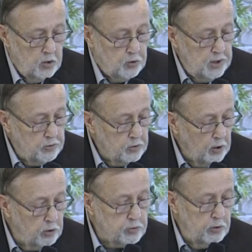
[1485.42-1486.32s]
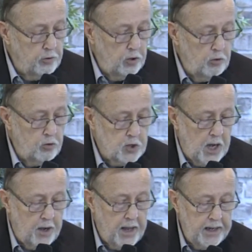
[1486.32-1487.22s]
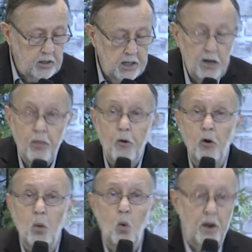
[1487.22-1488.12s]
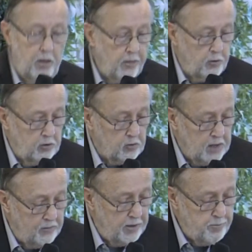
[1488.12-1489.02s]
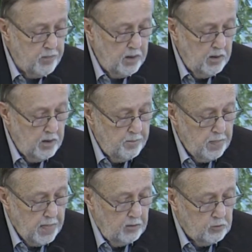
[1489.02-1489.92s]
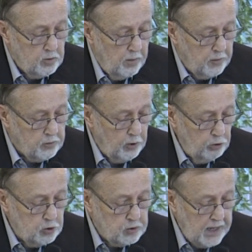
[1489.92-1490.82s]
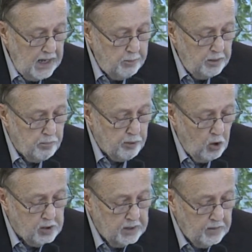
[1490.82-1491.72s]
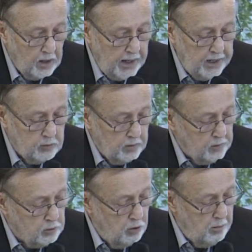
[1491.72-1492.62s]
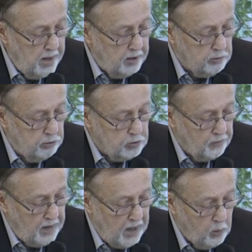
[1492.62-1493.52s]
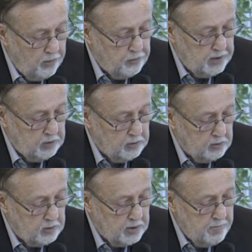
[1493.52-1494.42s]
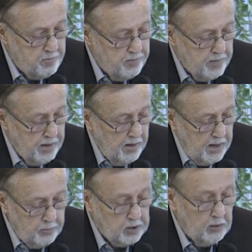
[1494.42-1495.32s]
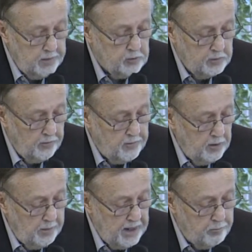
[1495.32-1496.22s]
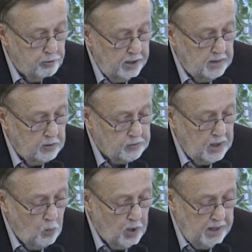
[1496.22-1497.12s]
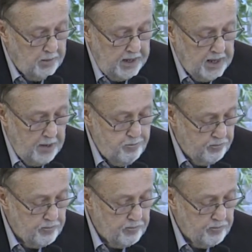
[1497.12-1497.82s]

Jesus also knew John 19:31-37. So the soldiers came and broke the legs of the two men crucified with Jesus. I'm sorry, this is fulfillment. I'm reading the same one, am I not?